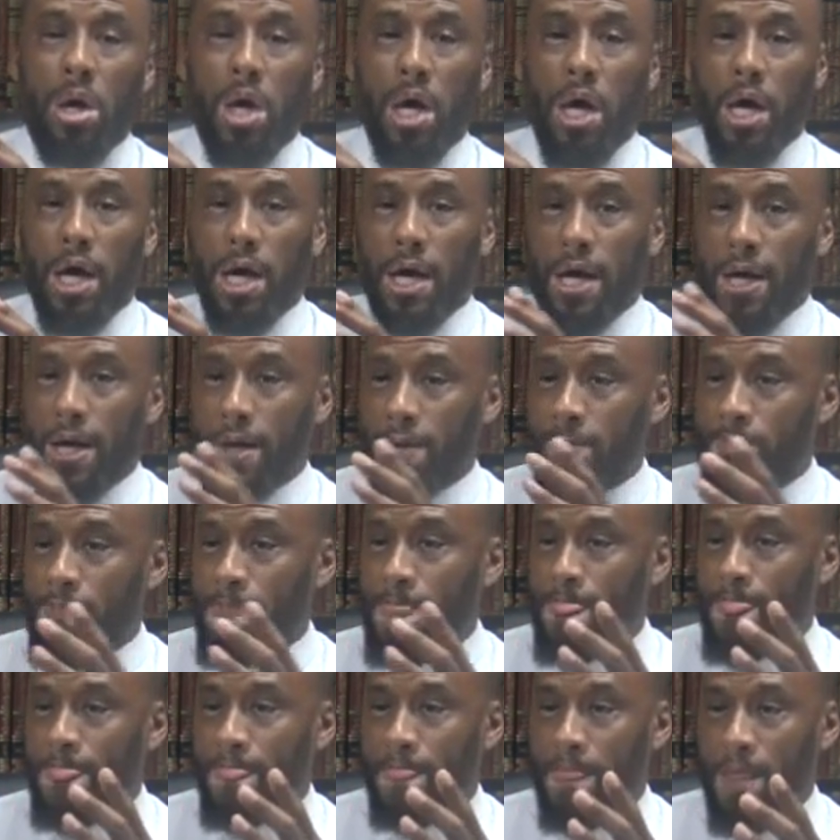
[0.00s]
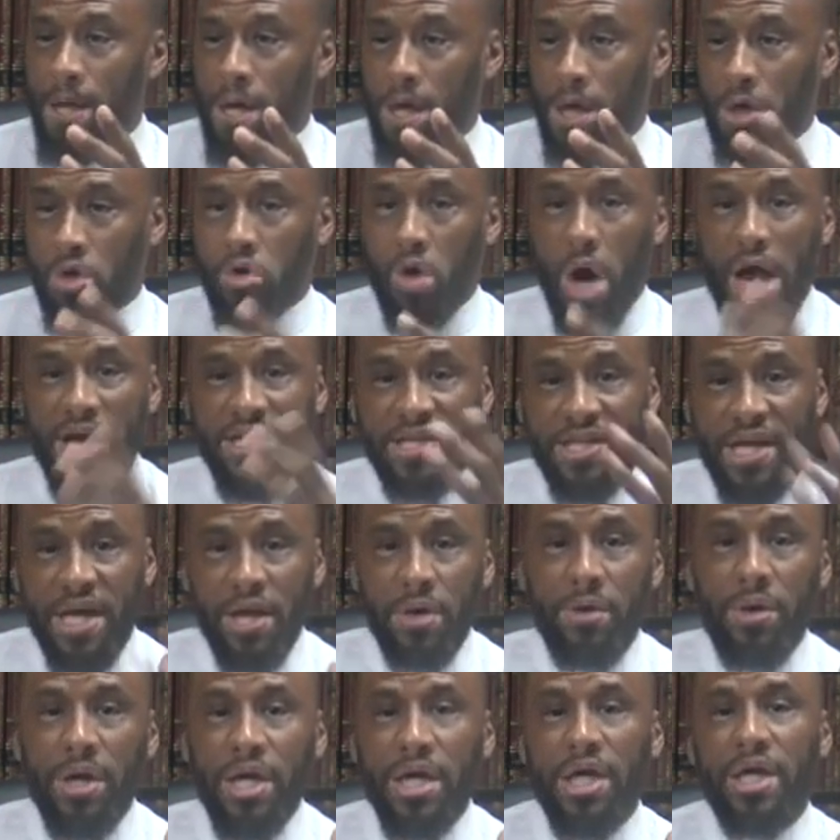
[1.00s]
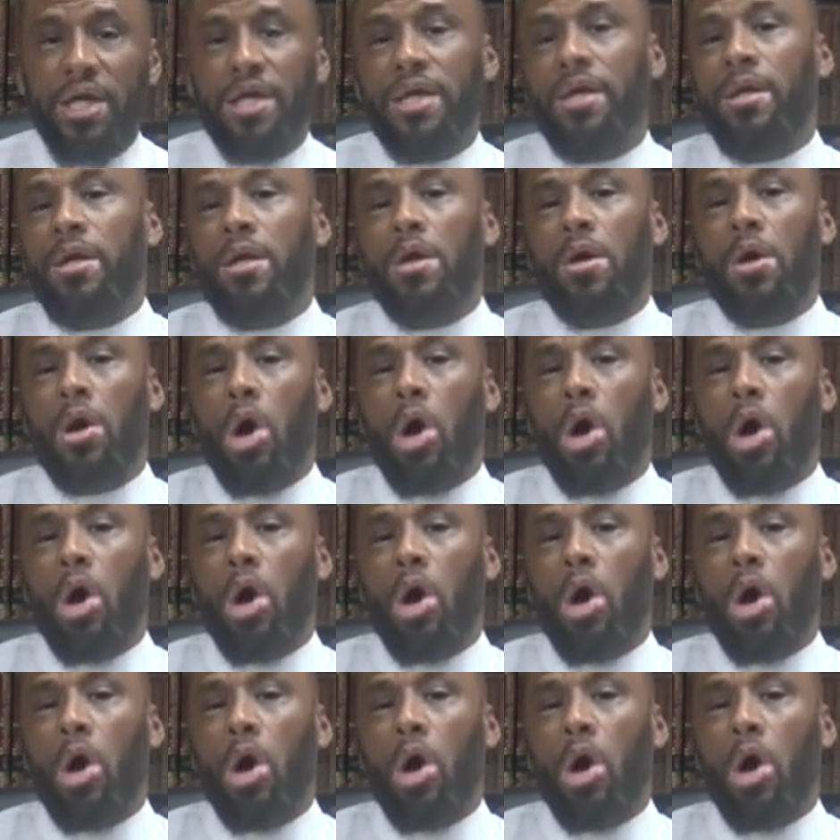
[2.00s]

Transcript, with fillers: uh, um, criterion.